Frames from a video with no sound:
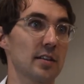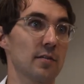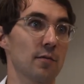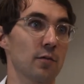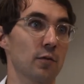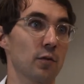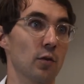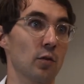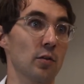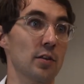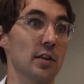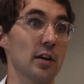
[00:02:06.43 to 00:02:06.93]

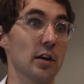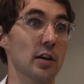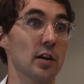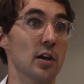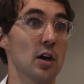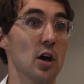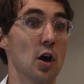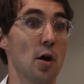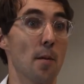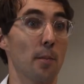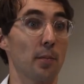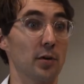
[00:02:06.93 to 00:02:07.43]
for the
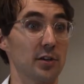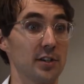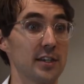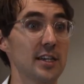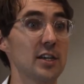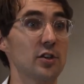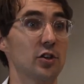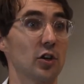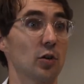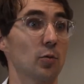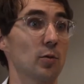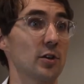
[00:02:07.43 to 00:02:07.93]

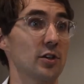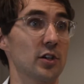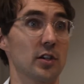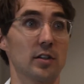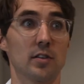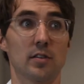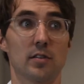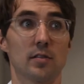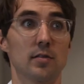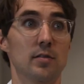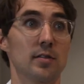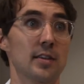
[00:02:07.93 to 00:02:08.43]
procedure, which
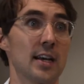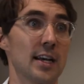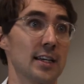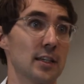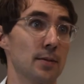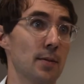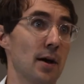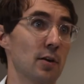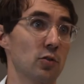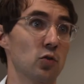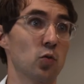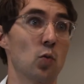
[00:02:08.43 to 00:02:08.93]
takes
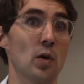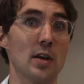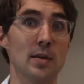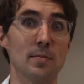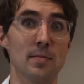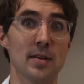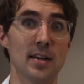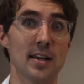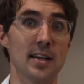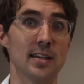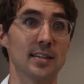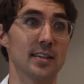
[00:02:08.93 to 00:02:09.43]
about 20
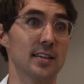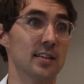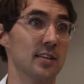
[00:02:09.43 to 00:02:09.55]
minutes,